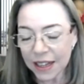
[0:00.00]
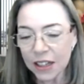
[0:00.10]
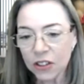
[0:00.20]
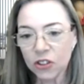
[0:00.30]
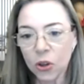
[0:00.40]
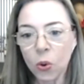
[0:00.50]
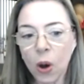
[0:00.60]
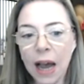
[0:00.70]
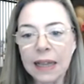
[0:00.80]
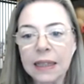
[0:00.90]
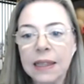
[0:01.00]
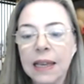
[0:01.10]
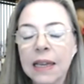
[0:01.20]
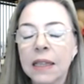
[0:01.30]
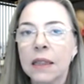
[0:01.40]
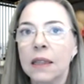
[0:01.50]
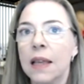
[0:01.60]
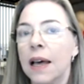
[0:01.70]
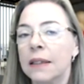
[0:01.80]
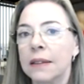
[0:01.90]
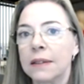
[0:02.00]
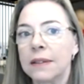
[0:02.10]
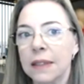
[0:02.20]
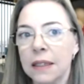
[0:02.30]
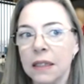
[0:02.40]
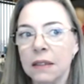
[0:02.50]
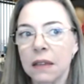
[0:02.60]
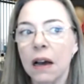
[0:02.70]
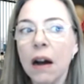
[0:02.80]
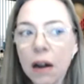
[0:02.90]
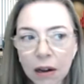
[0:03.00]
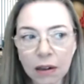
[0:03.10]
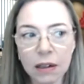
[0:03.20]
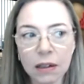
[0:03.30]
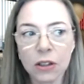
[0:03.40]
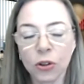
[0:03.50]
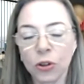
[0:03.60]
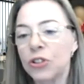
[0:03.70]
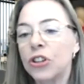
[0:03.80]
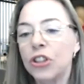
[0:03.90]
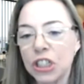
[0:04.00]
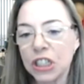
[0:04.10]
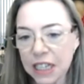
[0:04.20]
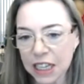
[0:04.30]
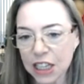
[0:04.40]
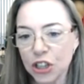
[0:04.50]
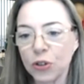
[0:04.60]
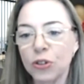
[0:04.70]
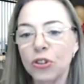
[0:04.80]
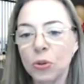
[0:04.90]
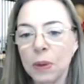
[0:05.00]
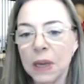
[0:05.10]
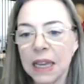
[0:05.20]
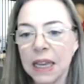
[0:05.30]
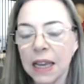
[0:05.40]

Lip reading: So I think that cities are going to continue to be